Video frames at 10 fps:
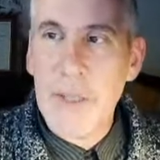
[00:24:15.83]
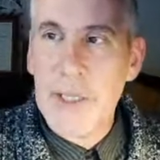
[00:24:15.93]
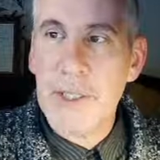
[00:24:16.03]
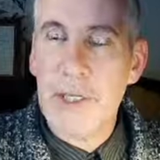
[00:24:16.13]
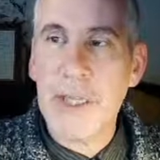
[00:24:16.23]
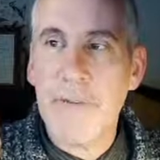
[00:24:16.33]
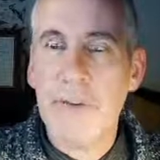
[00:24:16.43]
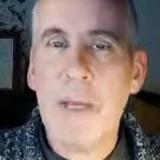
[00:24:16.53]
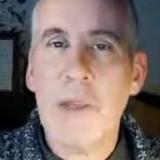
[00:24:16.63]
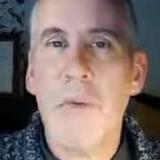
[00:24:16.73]
but it does have
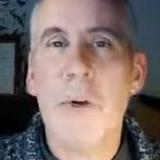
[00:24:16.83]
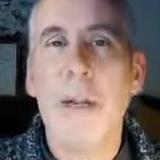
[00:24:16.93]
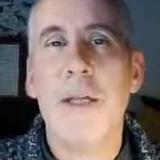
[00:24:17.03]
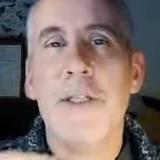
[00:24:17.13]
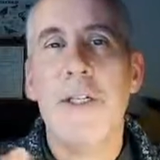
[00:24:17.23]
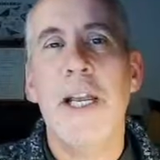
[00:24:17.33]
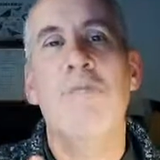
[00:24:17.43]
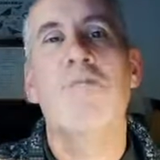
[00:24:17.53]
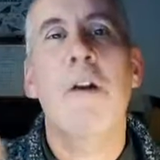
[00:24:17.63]
to be thought about so you get